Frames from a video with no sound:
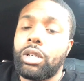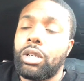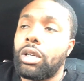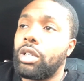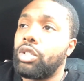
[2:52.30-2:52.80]

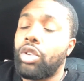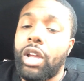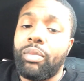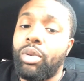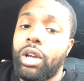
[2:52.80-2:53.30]
a
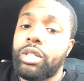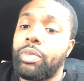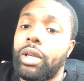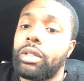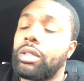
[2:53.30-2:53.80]
draft
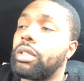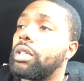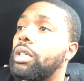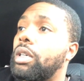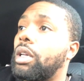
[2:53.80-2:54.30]
prospect,
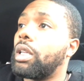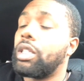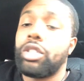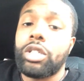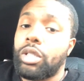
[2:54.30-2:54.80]
and
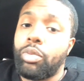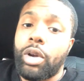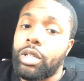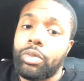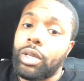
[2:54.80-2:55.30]
it's just a
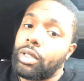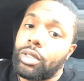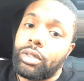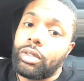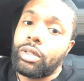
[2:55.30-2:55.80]
prospect.
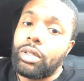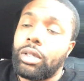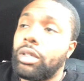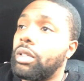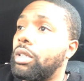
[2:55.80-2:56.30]

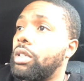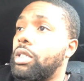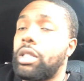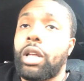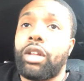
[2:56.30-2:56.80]
This
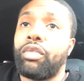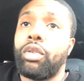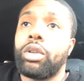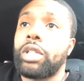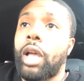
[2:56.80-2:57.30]
is not a
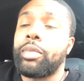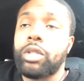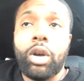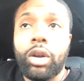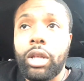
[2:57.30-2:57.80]
full-time
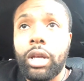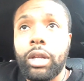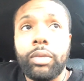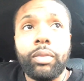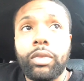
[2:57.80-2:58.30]
starter yet.
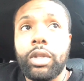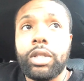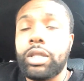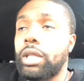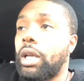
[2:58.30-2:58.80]
This
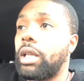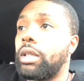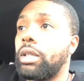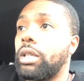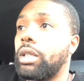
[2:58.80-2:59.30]
is not
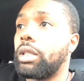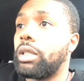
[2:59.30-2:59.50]
the